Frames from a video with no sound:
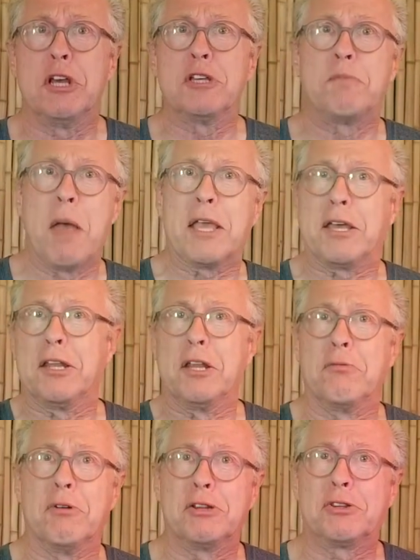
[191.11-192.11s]
is making
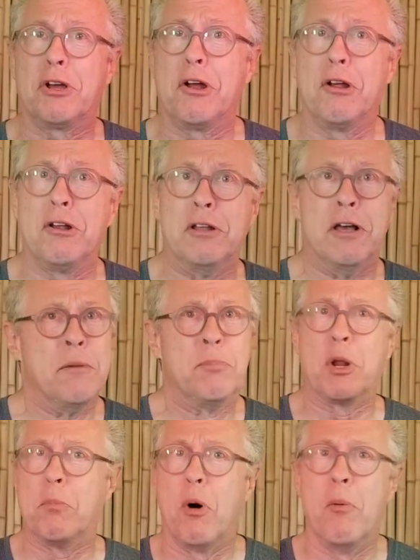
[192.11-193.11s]
a return.
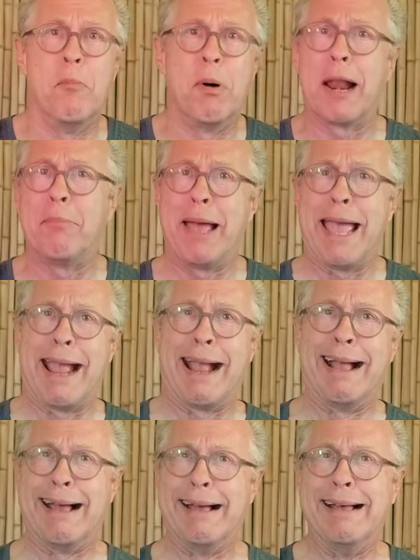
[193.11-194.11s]
Bada boom, bada
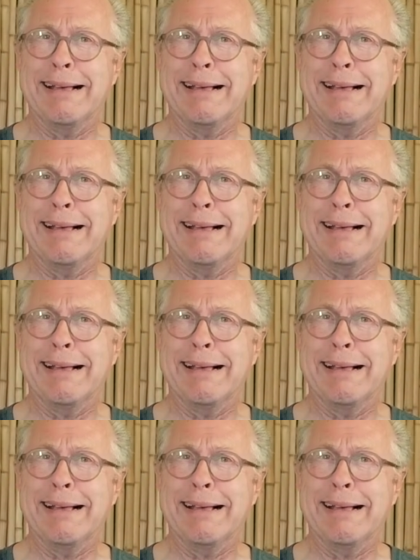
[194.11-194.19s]
bing.